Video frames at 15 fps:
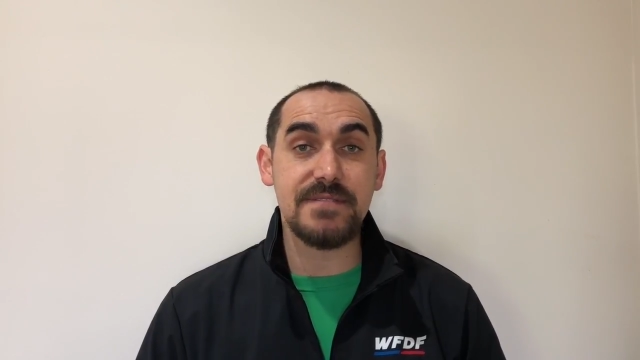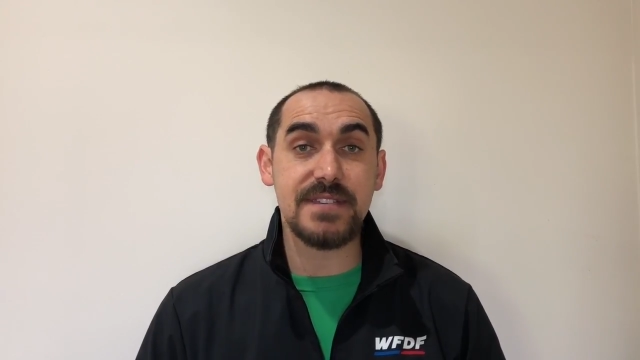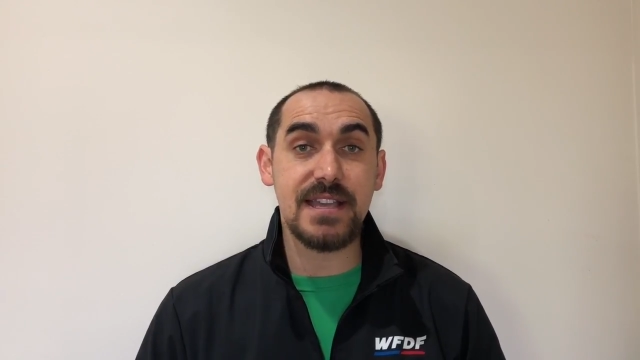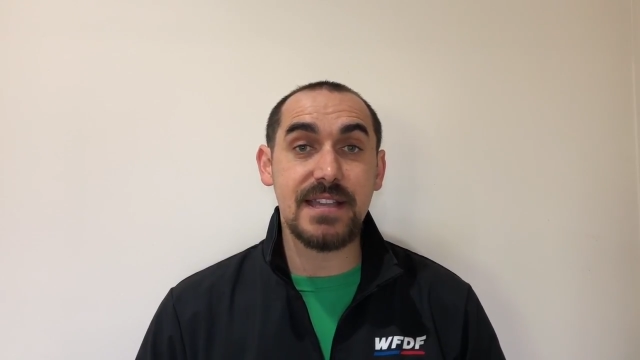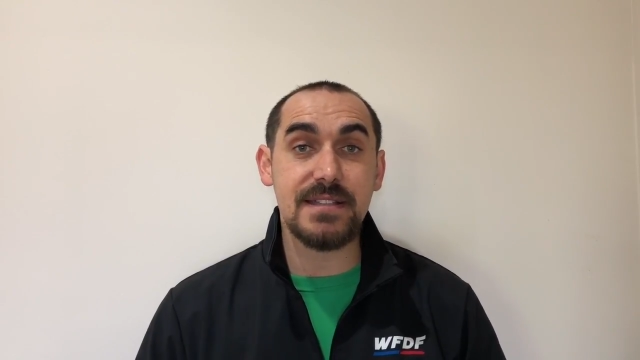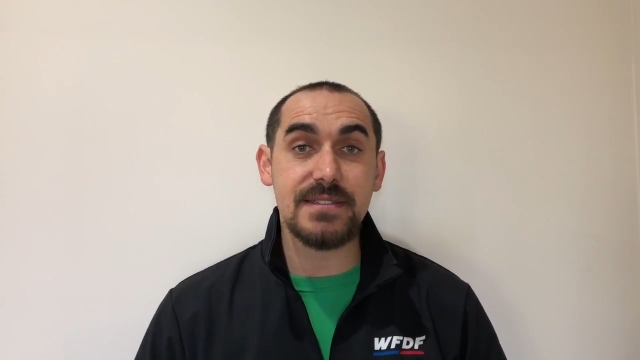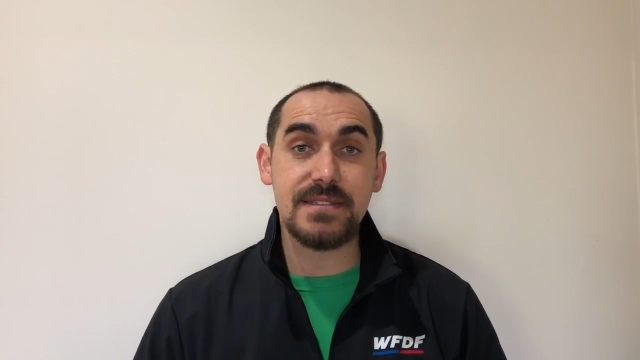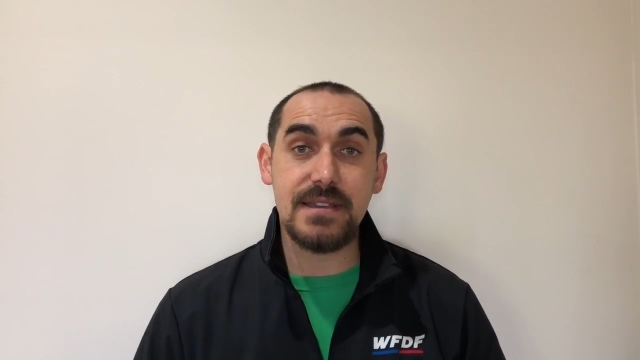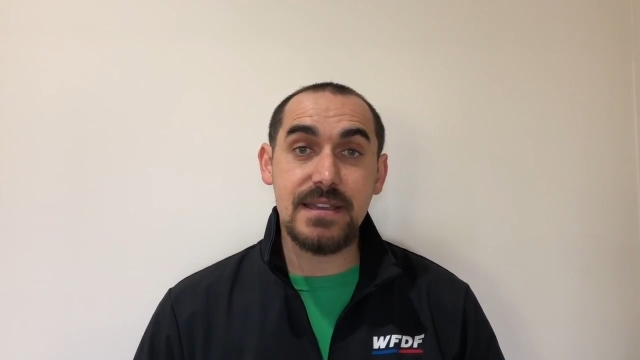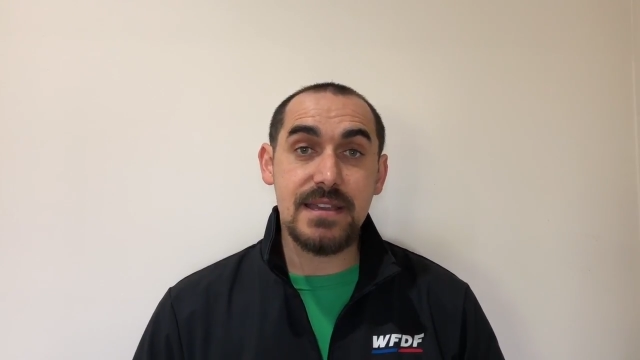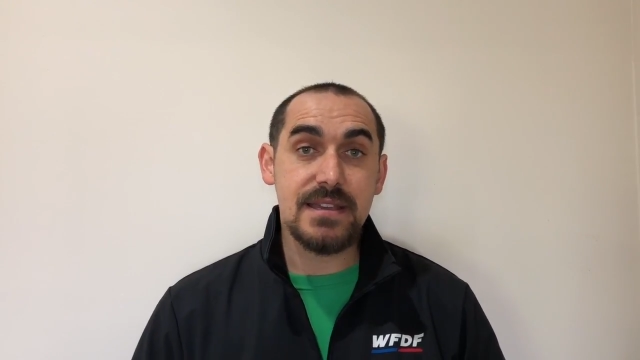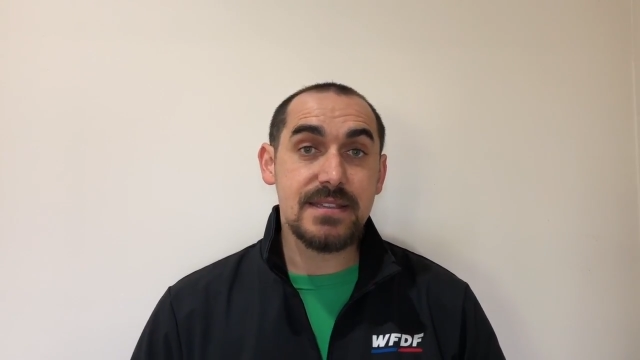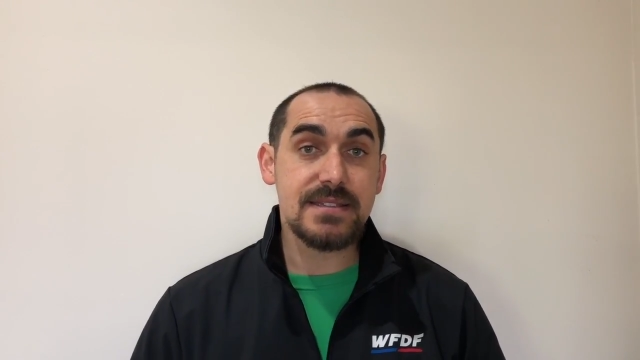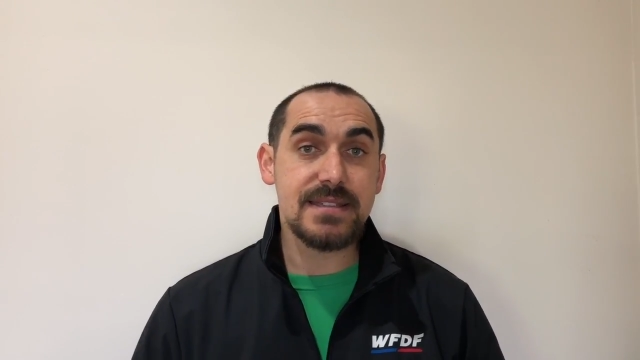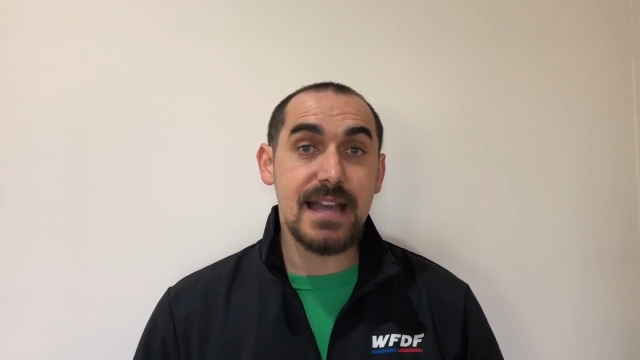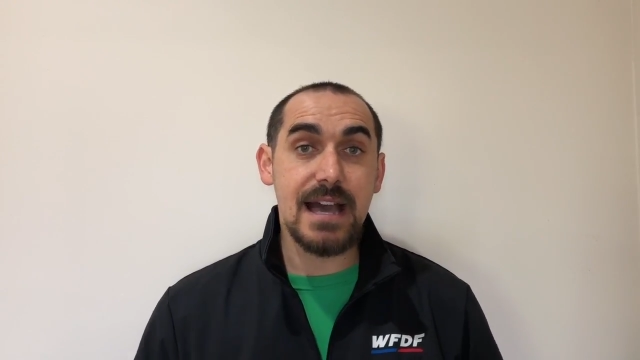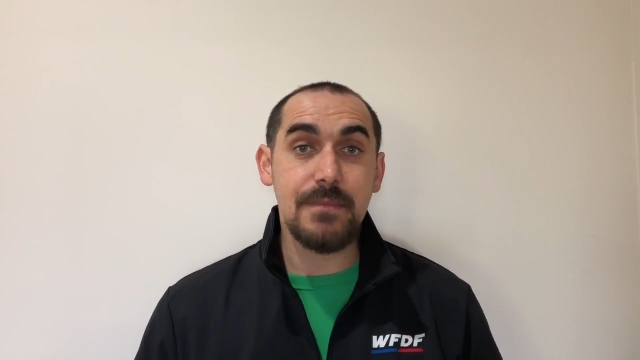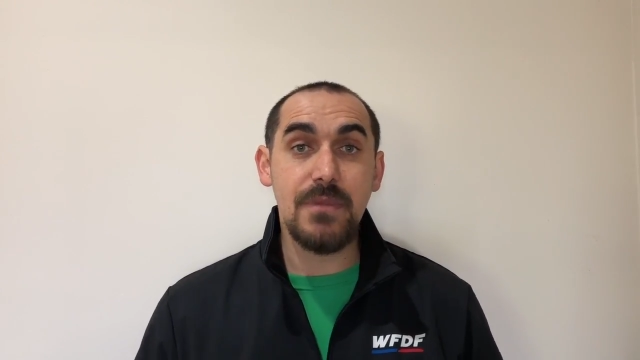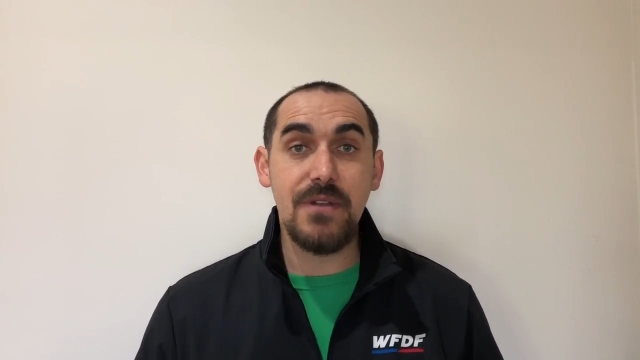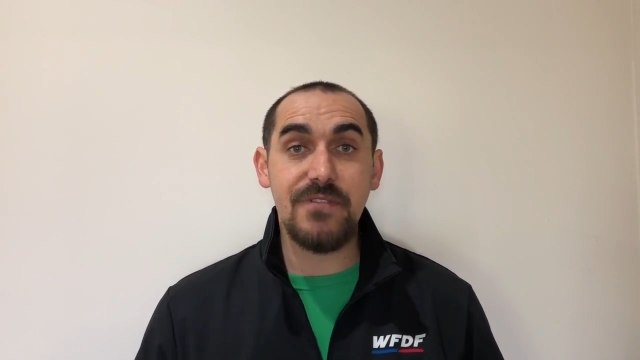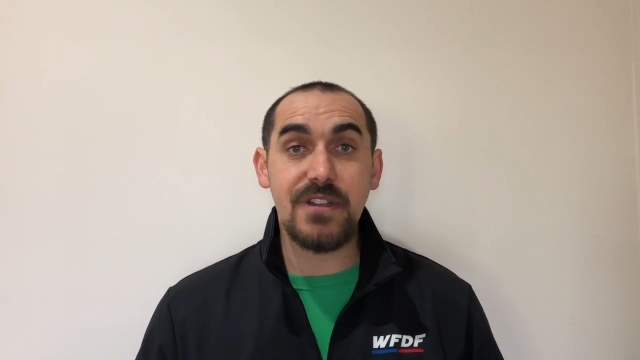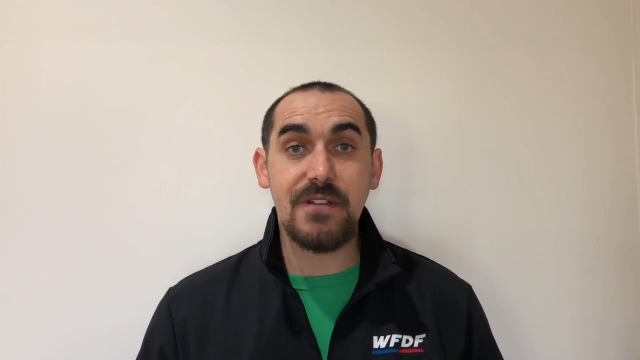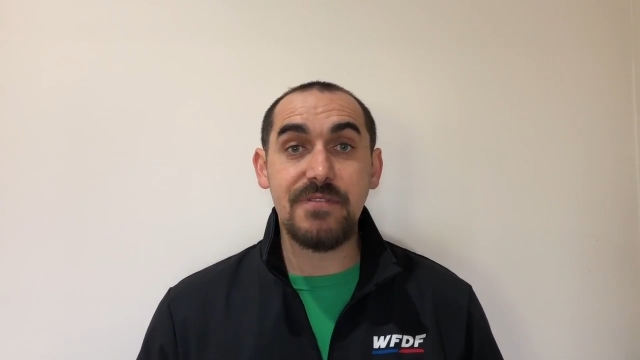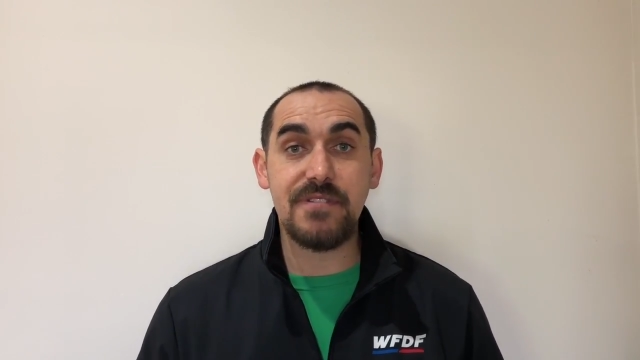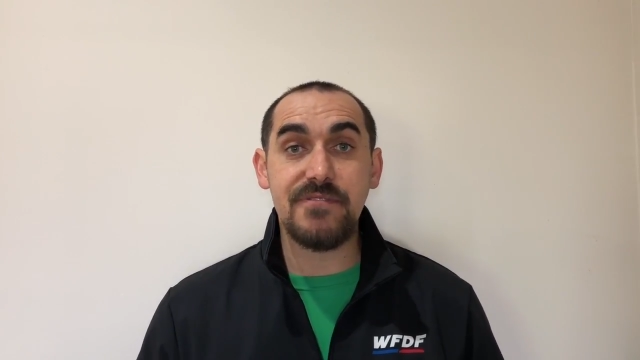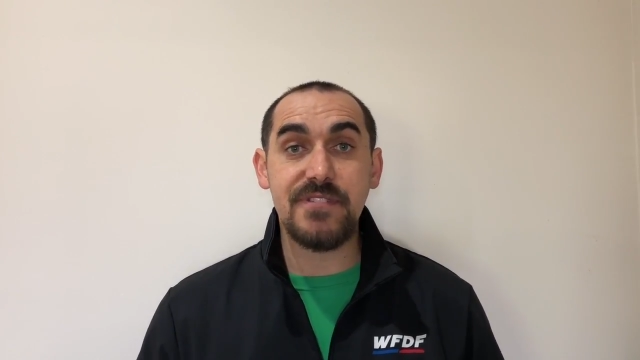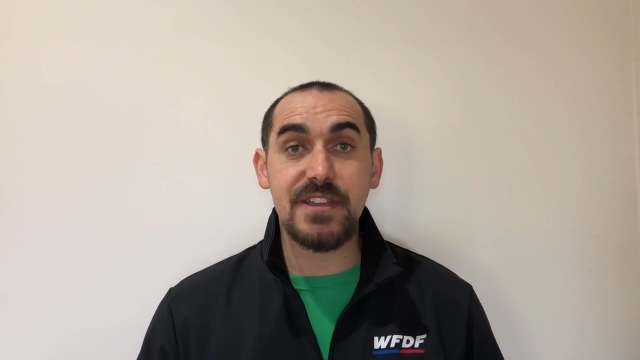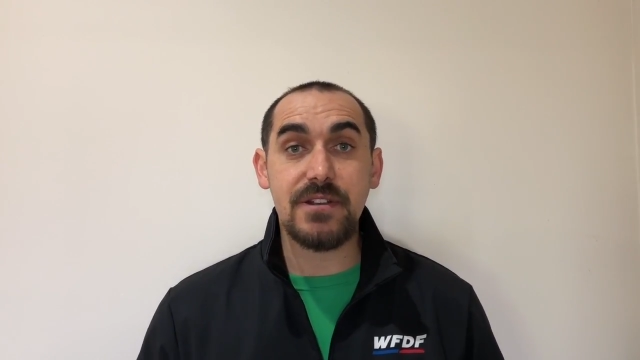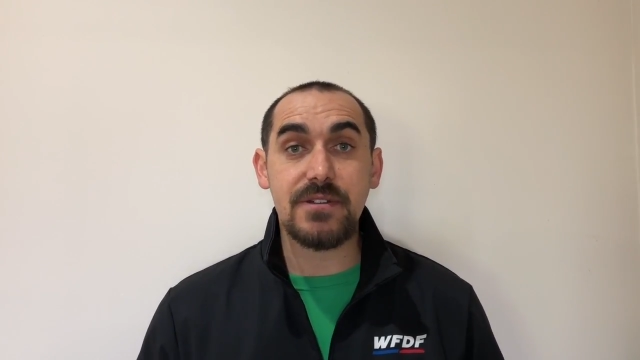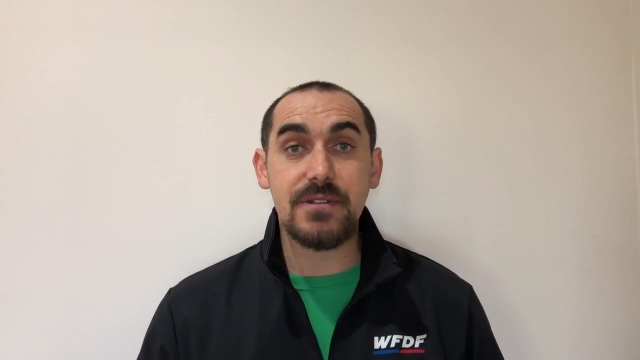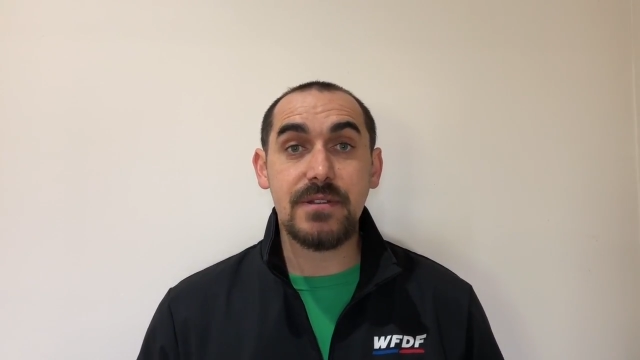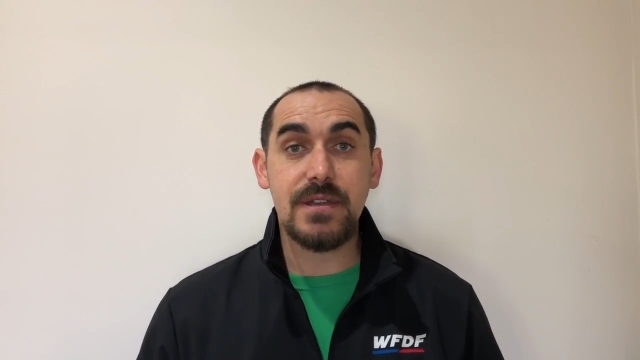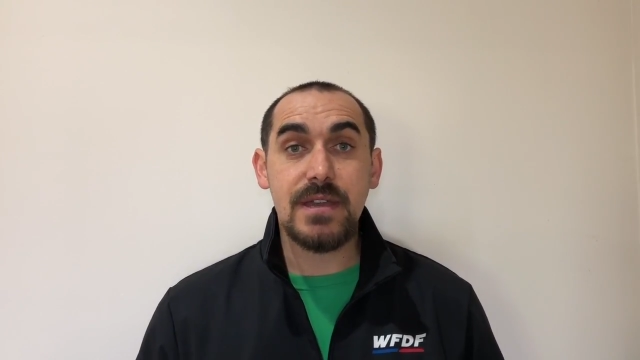seconds, start moving off the field.